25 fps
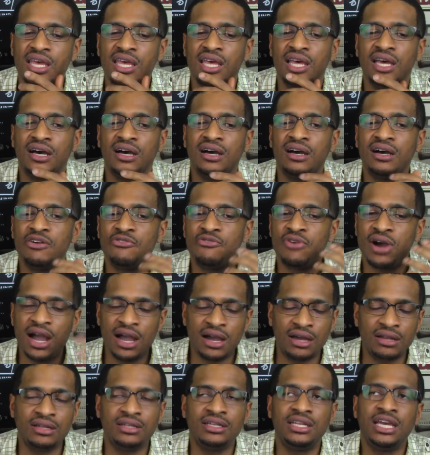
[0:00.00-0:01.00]
Uh,
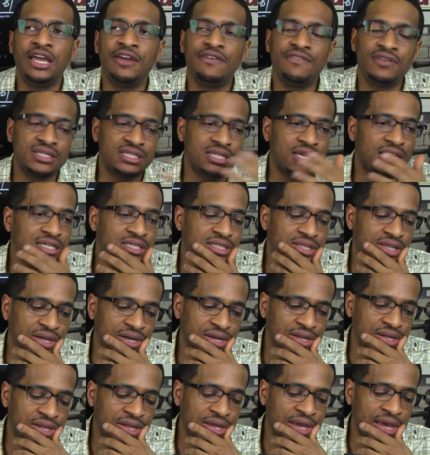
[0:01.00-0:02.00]
Viola Davis, I
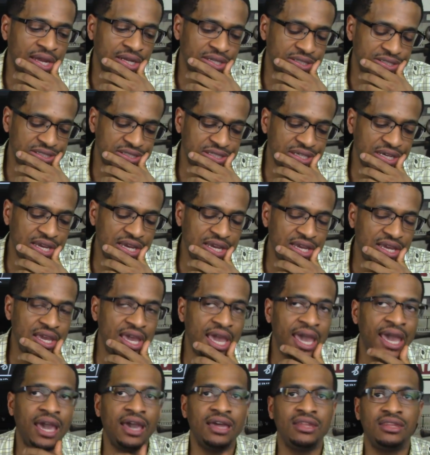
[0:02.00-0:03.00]
stated that she
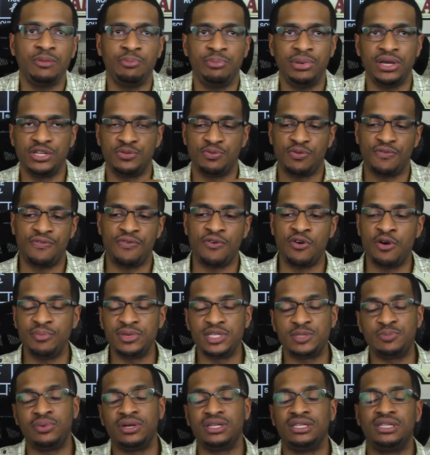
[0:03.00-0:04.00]
had the best performance,
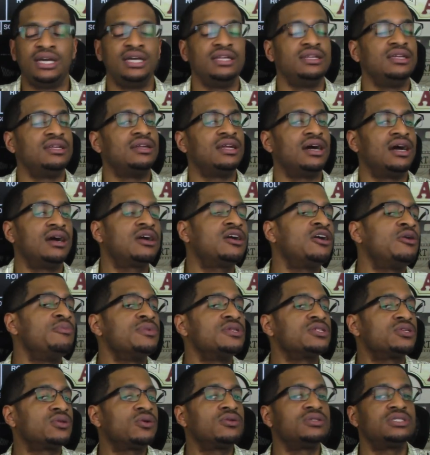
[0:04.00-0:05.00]
but that did not come in
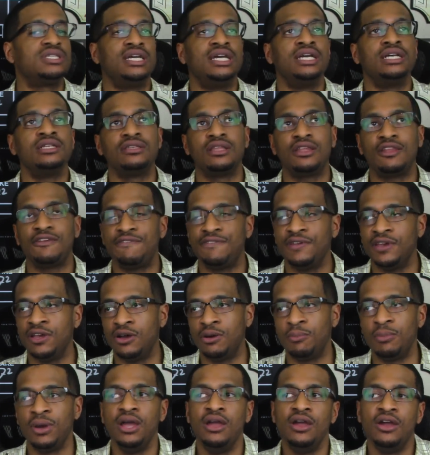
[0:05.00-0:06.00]
towards the end of the
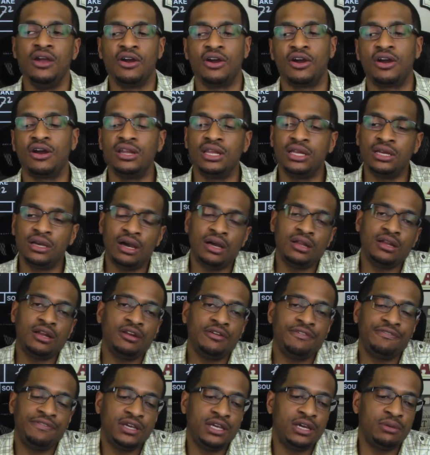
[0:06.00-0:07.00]
film. Early on in the
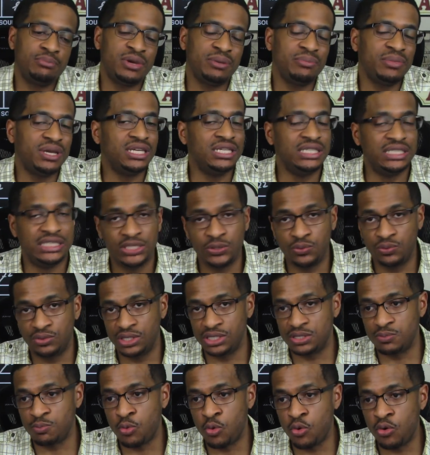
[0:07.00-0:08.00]
film, I mean, she was just
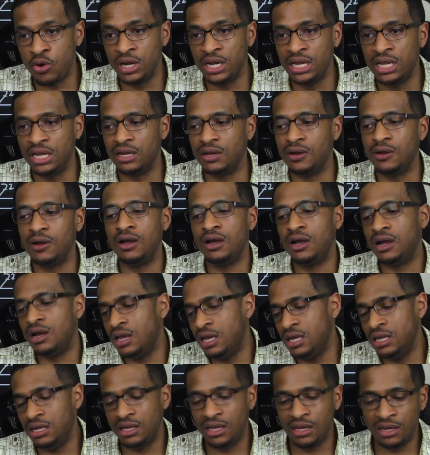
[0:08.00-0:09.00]
mourning. Uh, uh,
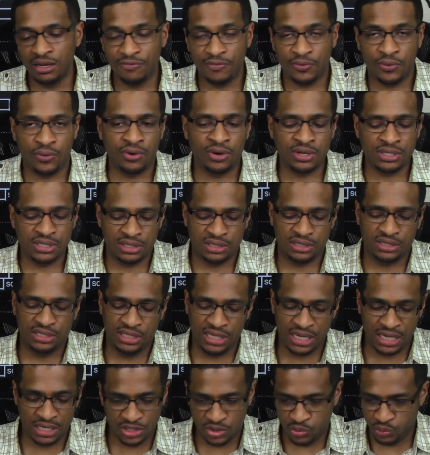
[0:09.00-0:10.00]
and, and of course, she
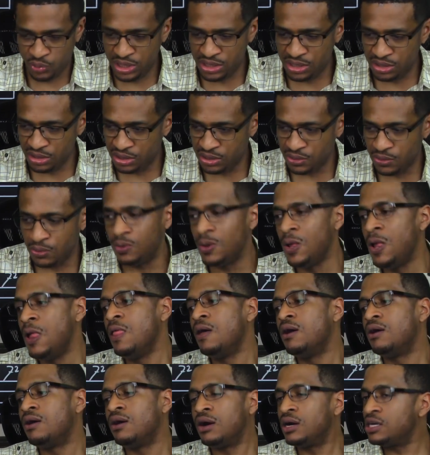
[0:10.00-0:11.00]
has a reason to.
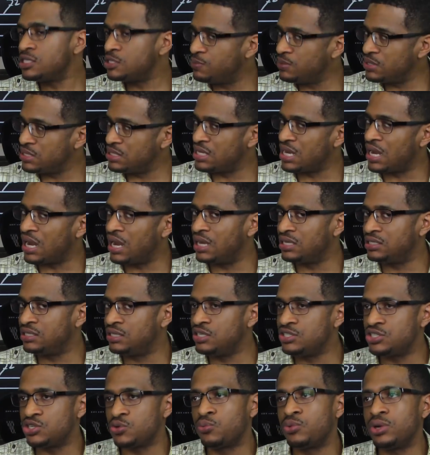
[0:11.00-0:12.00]
Her husband died.
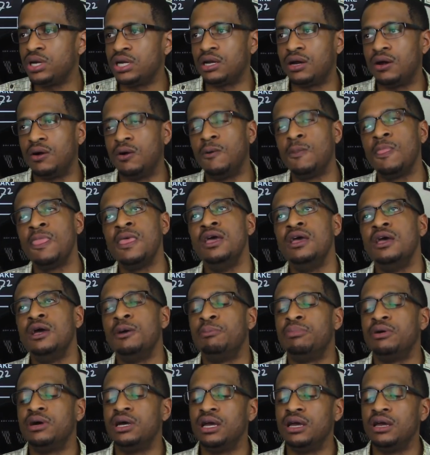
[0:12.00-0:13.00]
She's a widow.
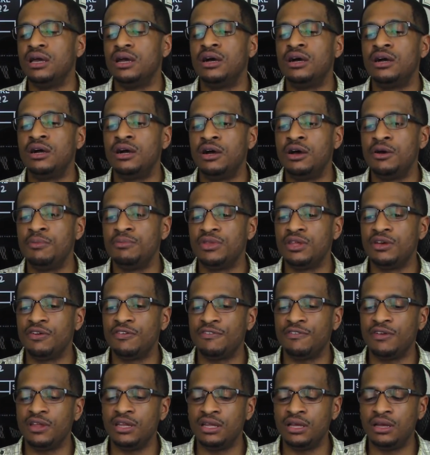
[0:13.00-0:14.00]
But um, the,
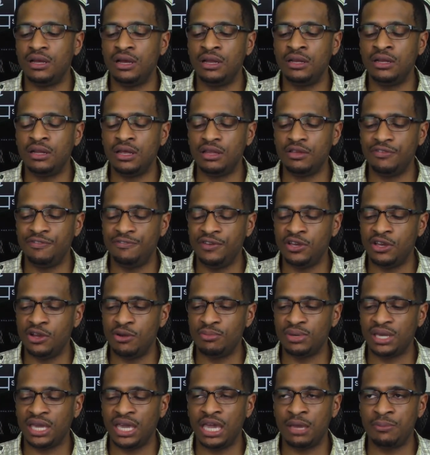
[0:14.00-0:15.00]
the another film
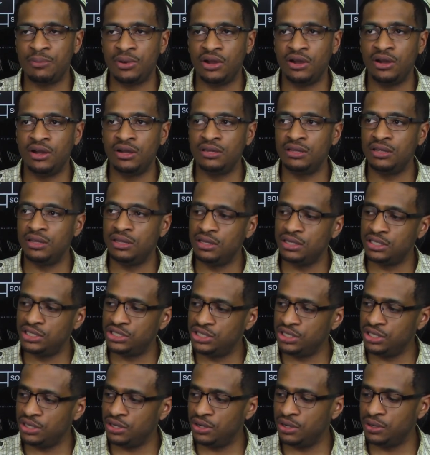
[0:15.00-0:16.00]
came out earlier this
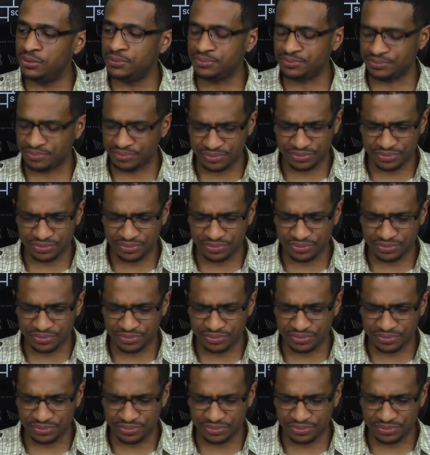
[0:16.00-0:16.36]
year.